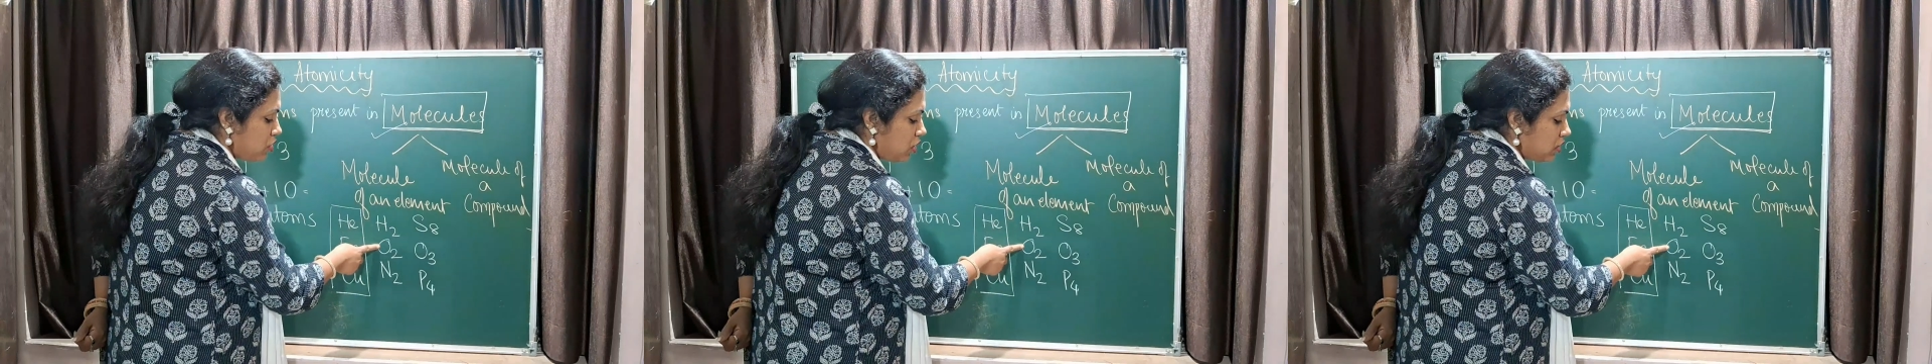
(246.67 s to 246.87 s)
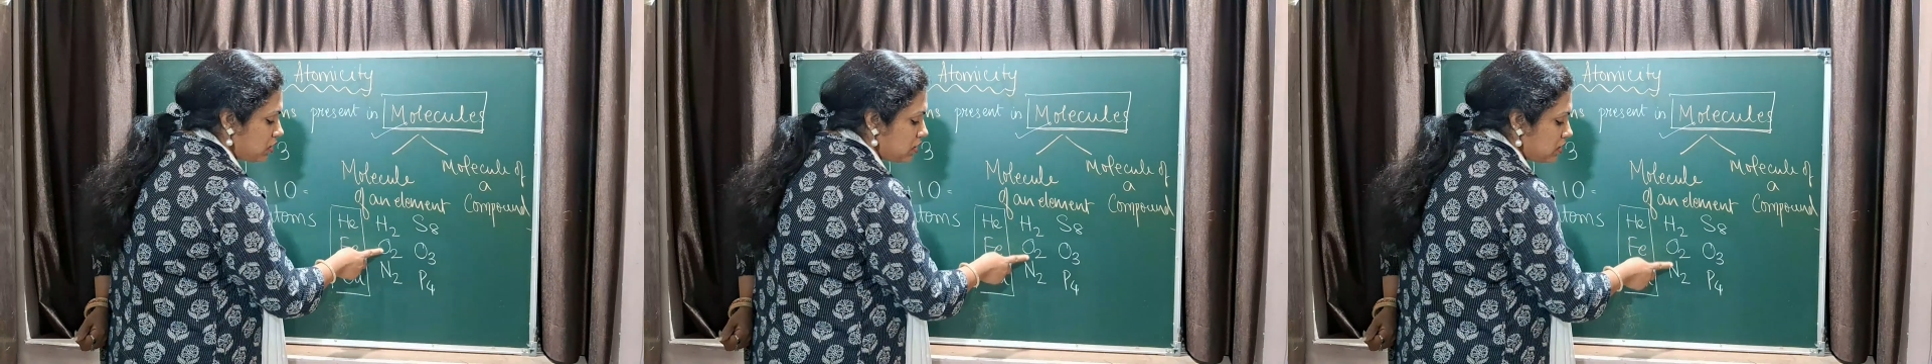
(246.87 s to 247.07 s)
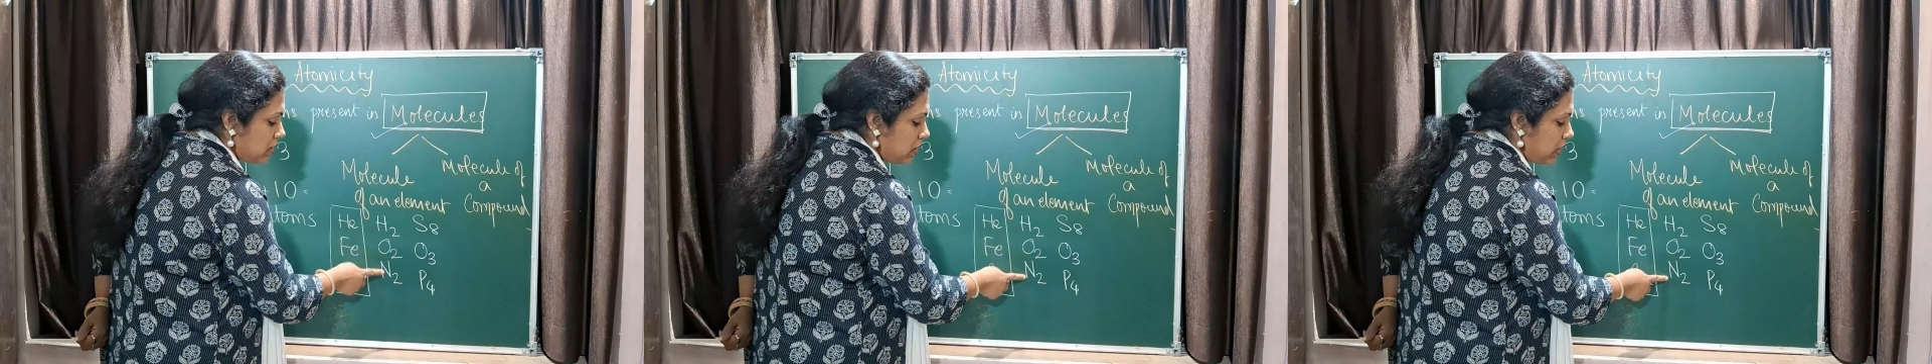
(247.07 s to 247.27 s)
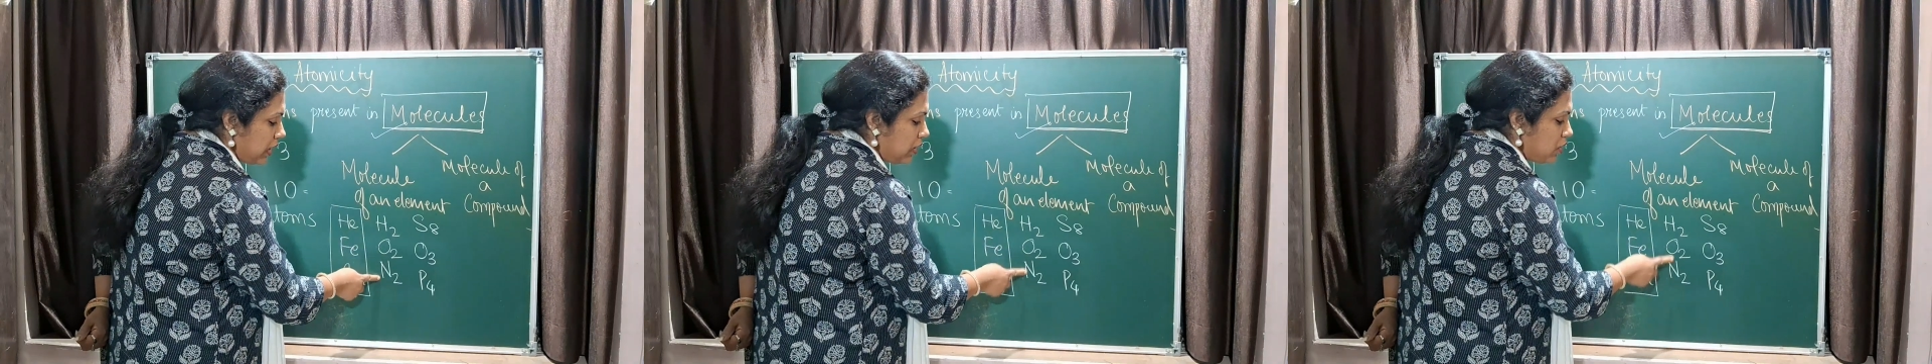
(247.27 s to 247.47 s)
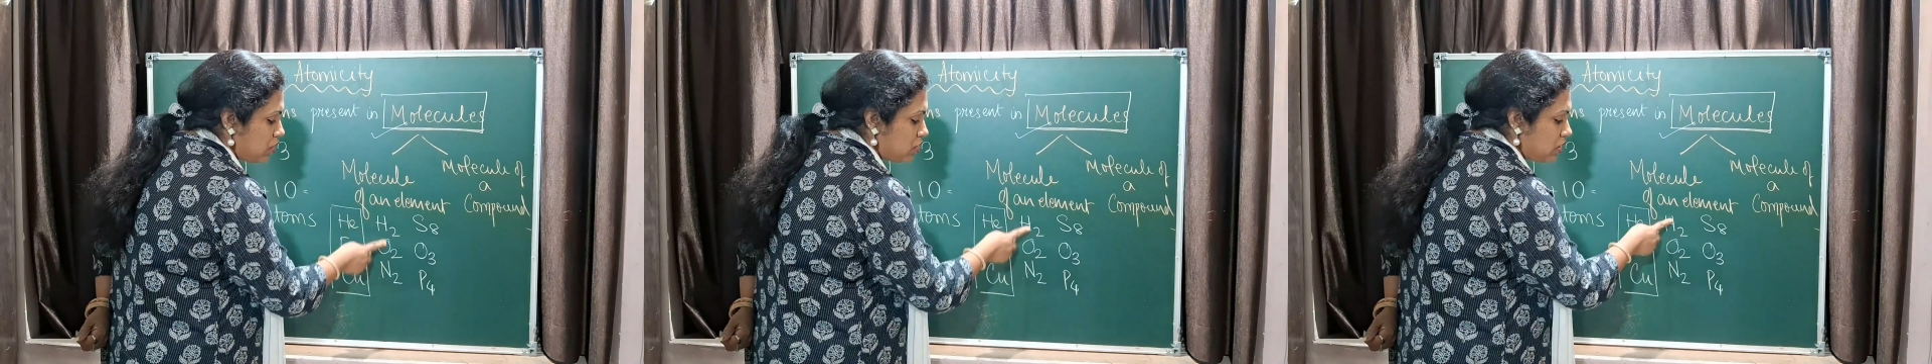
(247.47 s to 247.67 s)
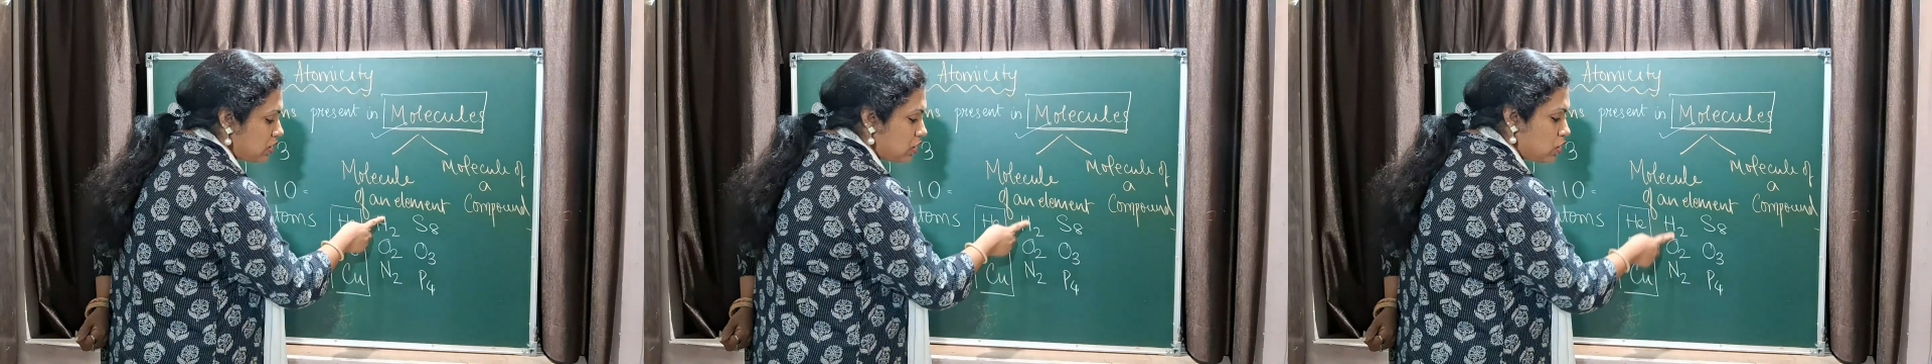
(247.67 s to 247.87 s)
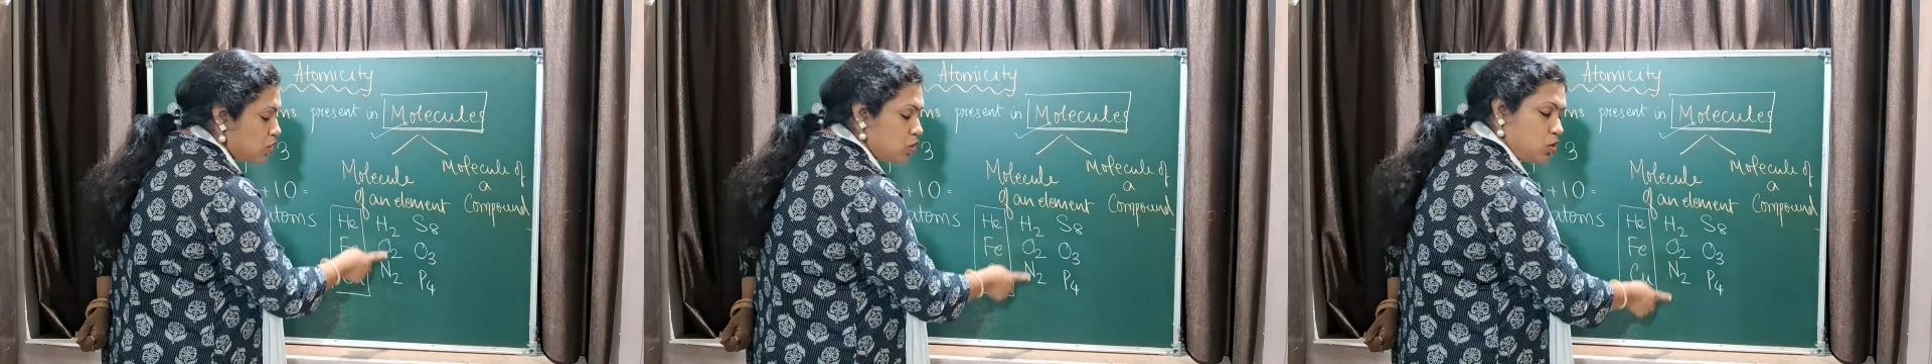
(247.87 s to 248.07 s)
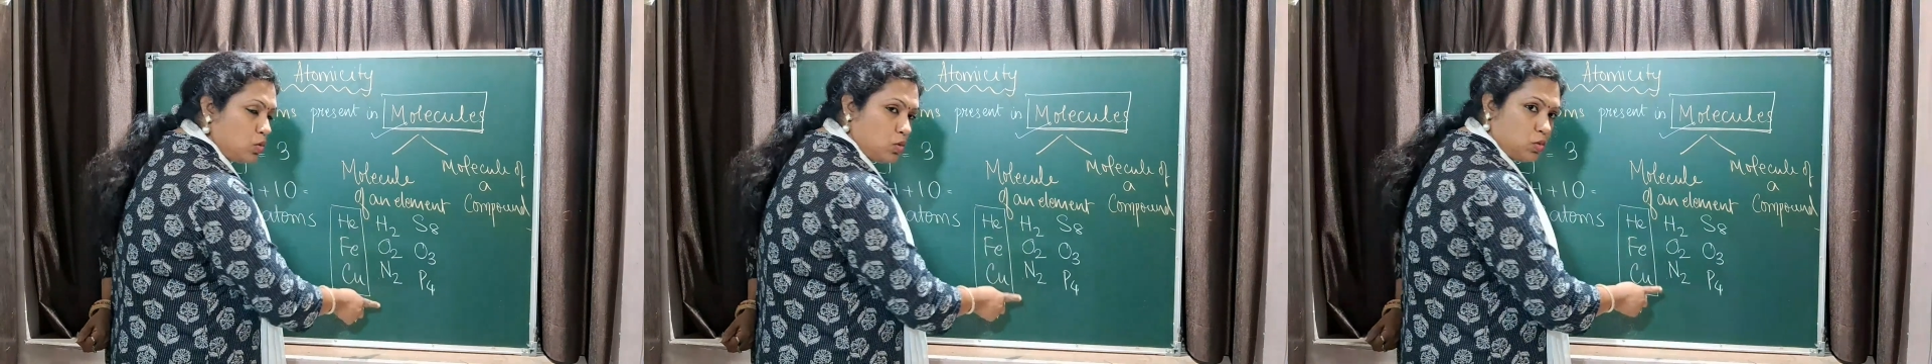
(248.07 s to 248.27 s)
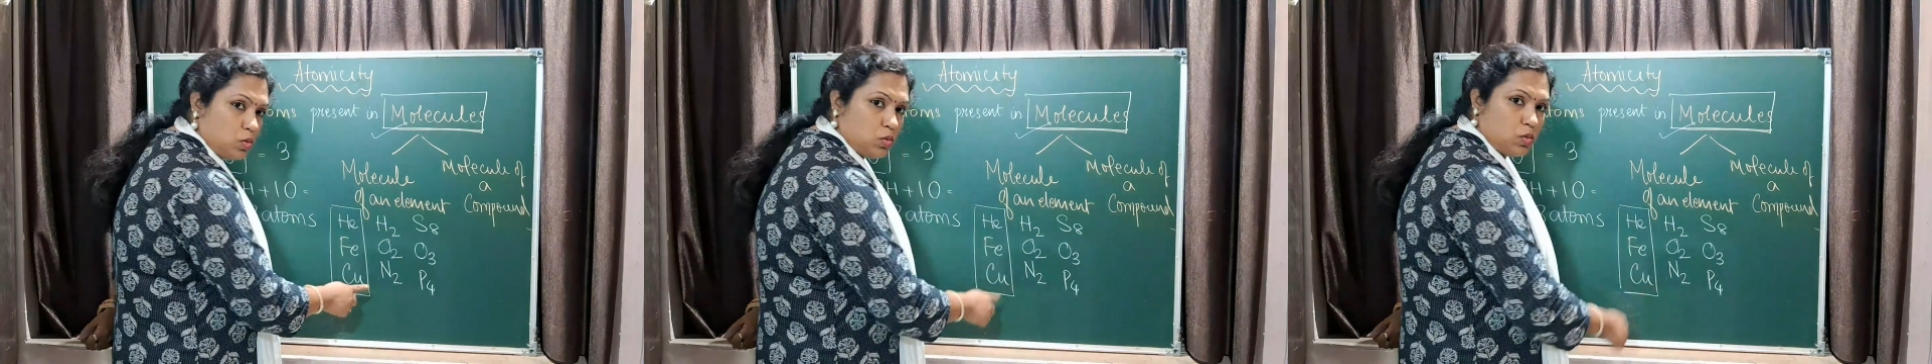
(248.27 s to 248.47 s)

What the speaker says: oxygen and nitrogen is 2.